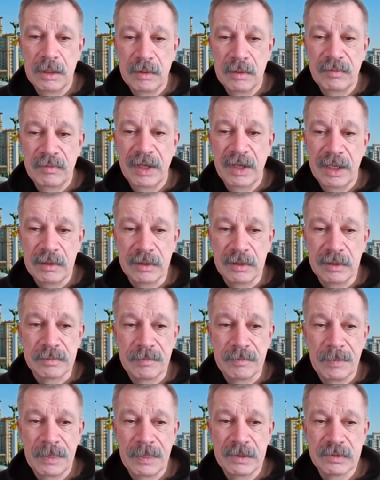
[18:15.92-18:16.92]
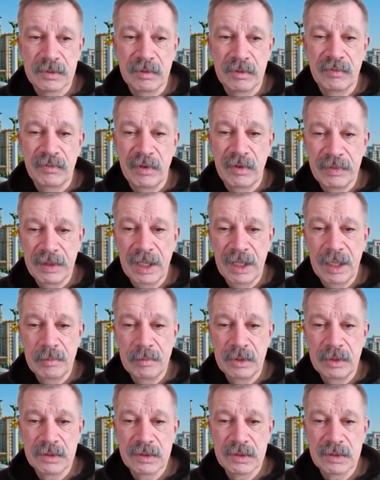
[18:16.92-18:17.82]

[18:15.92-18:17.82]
failure. So for them,